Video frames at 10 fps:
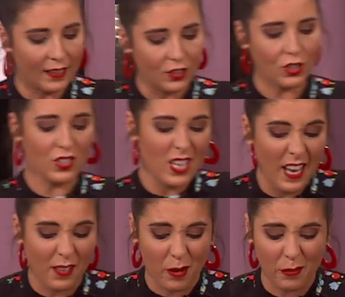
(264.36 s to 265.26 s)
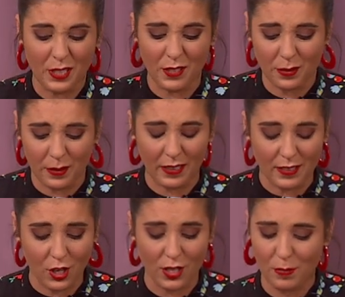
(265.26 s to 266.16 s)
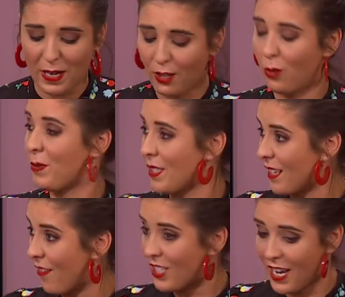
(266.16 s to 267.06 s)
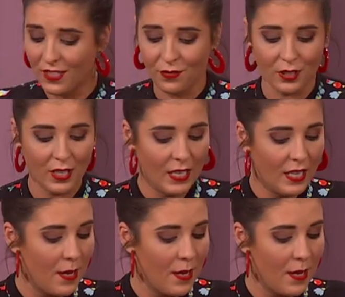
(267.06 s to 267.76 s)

and I'll just tell you what we do so I can start to plate it up so you can have a taste. But okay.